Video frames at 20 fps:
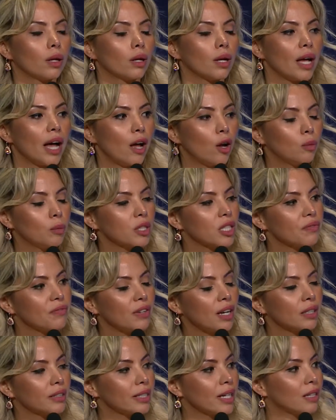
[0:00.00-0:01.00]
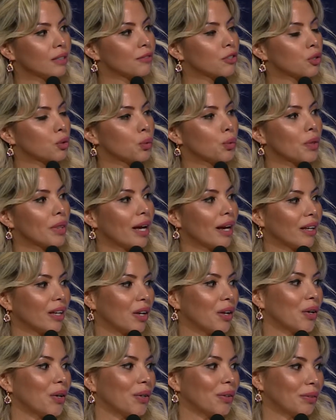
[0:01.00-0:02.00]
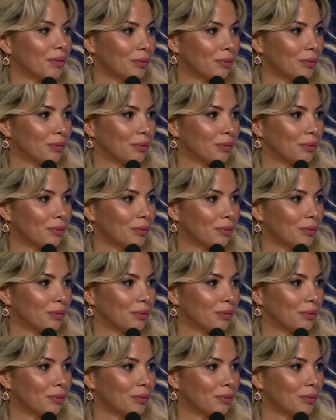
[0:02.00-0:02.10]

I almost flunked out of school that year.